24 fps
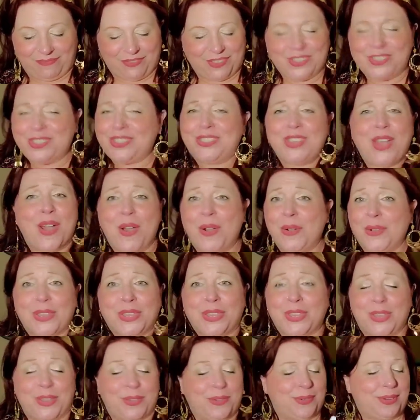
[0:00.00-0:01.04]
So
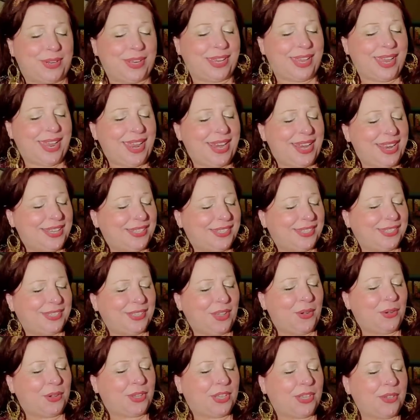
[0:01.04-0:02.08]
cute. It is
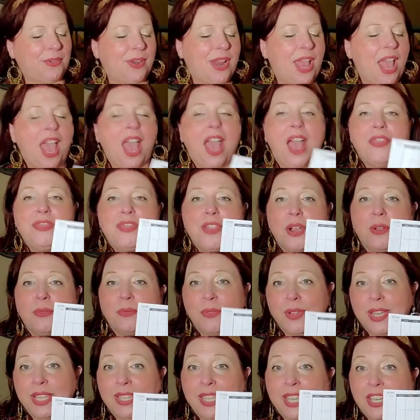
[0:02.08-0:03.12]
so cute. They're
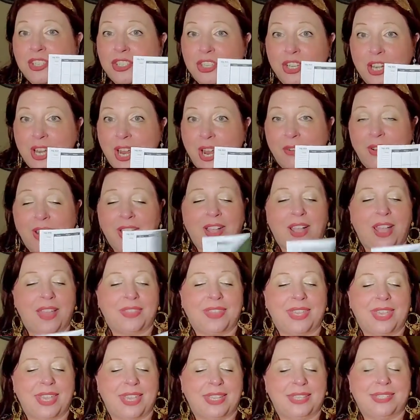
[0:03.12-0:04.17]
really generic
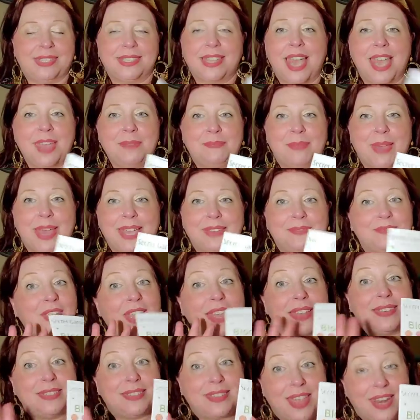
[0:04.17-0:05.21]
on the inside, but
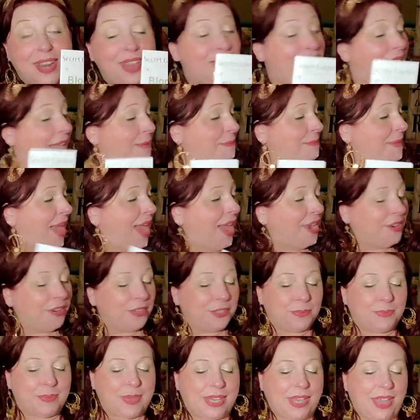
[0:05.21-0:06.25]
none of that
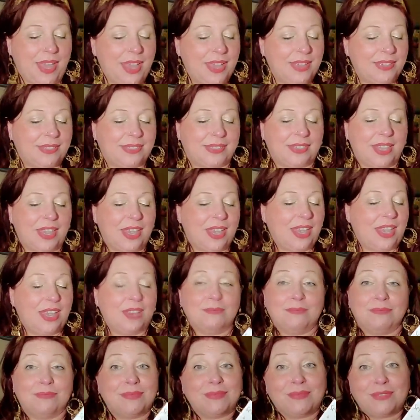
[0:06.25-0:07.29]
matters because
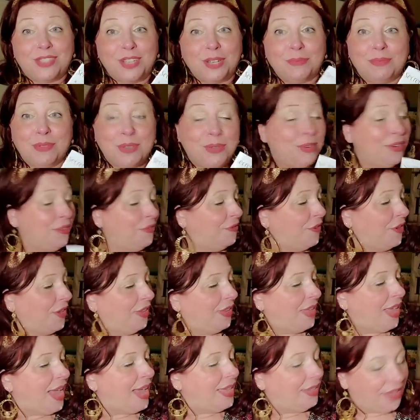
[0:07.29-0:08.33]
they're
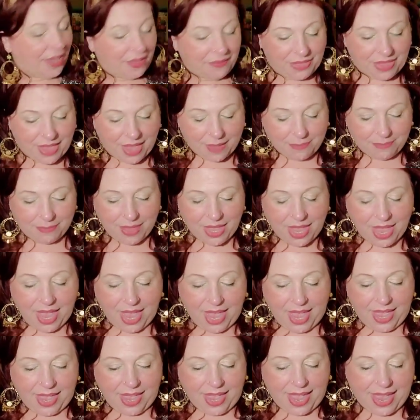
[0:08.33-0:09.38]
beautiful. I love them.
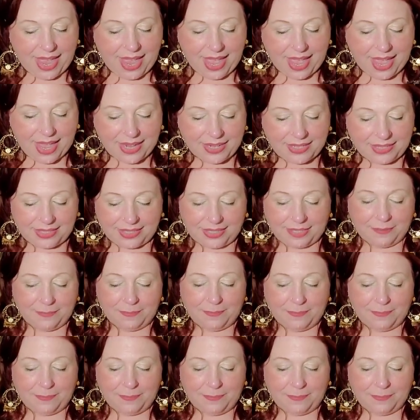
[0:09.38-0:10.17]
And